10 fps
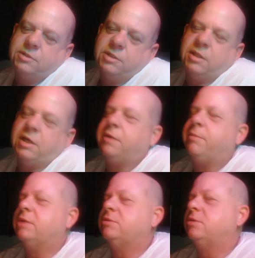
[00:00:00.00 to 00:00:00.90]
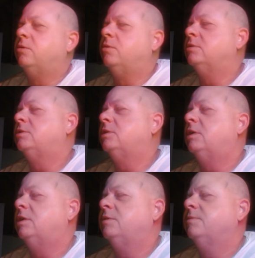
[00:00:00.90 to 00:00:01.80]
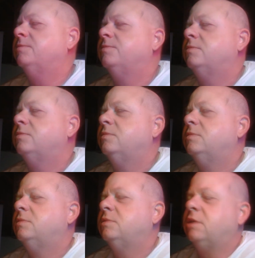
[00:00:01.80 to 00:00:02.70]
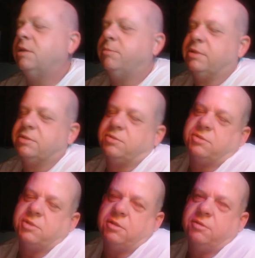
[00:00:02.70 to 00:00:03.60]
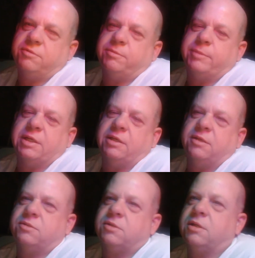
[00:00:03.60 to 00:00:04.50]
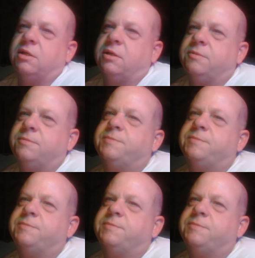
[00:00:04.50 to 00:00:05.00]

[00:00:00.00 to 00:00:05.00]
lot about to go on today. Got blisters all over my hands again.